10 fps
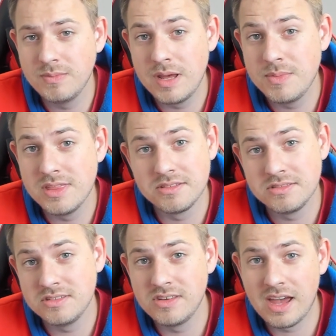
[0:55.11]
maybe the
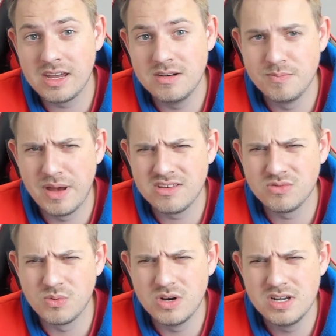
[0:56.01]
second
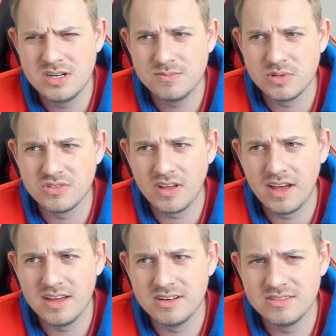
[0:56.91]
best one
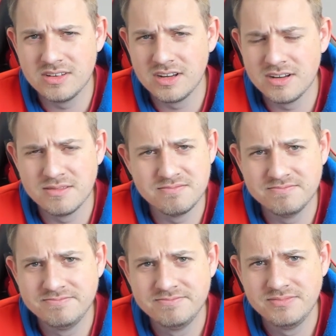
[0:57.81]
besides
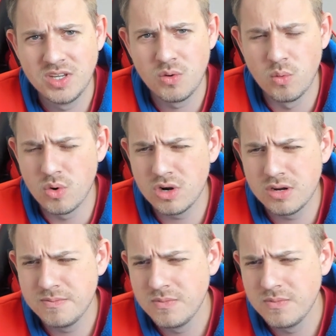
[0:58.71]
Ward.